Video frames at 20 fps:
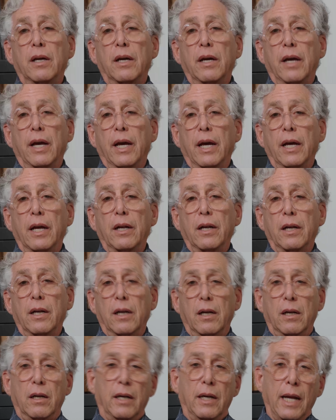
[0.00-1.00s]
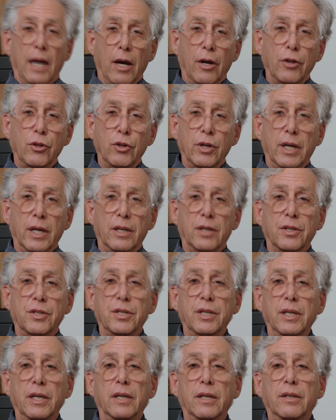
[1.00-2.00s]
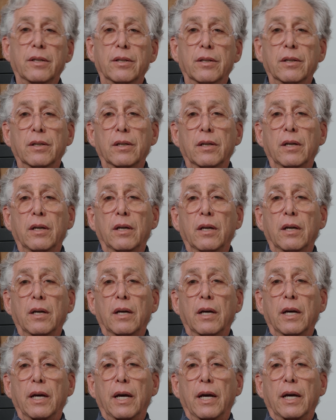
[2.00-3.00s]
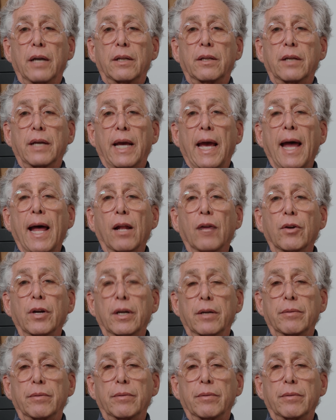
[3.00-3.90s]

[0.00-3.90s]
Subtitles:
And now you get to see it at the gallery.